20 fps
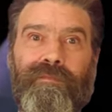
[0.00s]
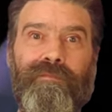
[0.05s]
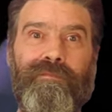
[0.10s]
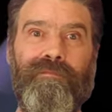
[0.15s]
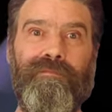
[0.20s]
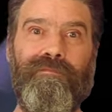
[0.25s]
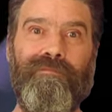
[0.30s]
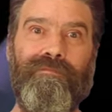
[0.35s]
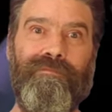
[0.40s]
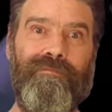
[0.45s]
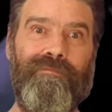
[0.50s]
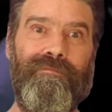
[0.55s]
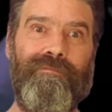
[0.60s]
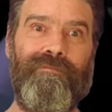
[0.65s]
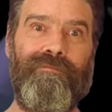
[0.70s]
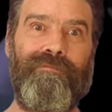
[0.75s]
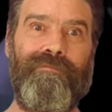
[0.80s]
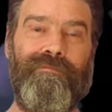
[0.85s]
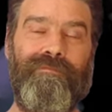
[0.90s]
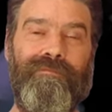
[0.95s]

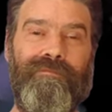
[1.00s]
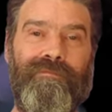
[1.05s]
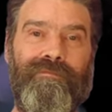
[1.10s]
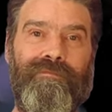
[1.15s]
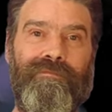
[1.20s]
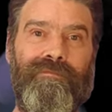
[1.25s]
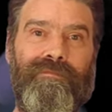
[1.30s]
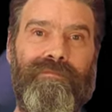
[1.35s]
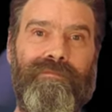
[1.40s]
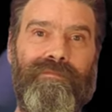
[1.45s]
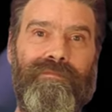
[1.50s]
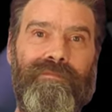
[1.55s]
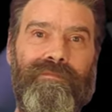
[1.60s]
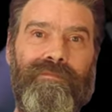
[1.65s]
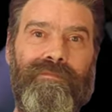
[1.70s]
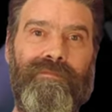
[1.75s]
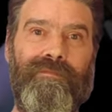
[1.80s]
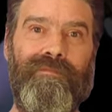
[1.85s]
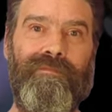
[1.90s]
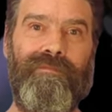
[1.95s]

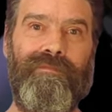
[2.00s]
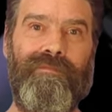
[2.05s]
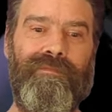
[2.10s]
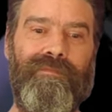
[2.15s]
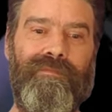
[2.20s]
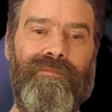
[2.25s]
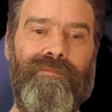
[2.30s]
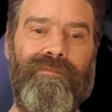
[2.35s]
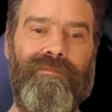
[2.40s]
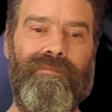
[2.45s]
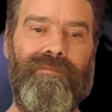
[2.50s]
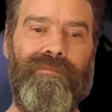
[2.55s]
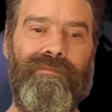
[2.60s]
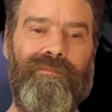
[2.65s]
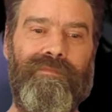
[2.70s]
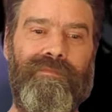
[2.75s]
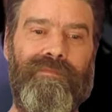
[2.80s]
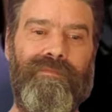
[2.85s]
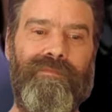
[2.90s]
(not speaking)